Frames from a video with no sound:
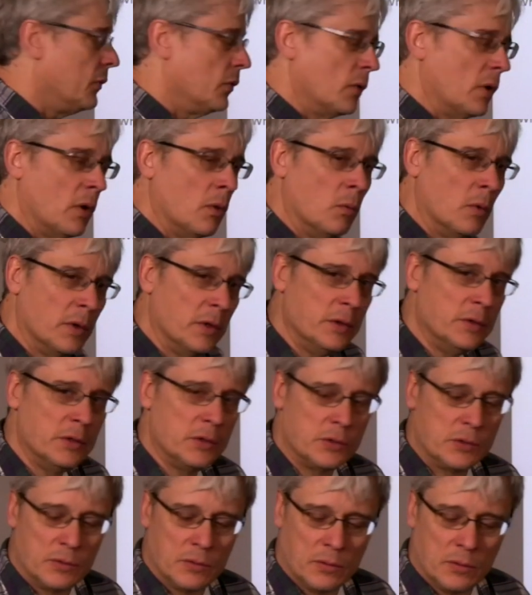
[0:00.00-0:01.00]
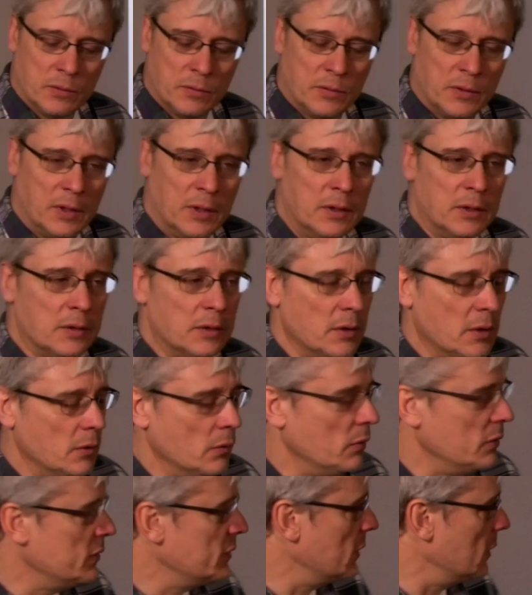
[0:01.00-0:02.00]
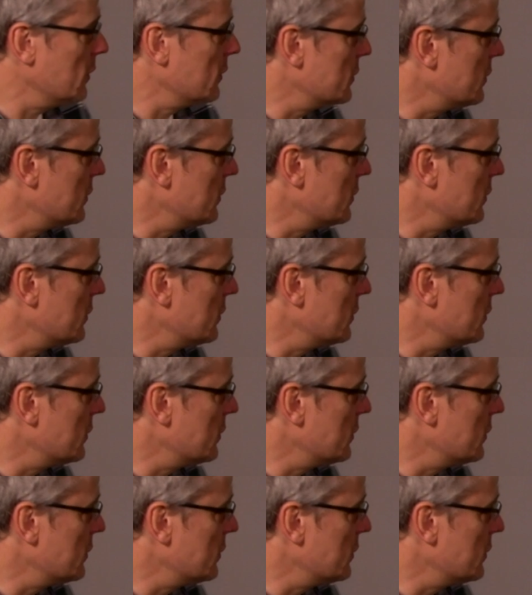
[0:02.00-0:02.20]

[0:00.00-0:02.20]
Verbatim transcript: throw out one additional thing, and I always tell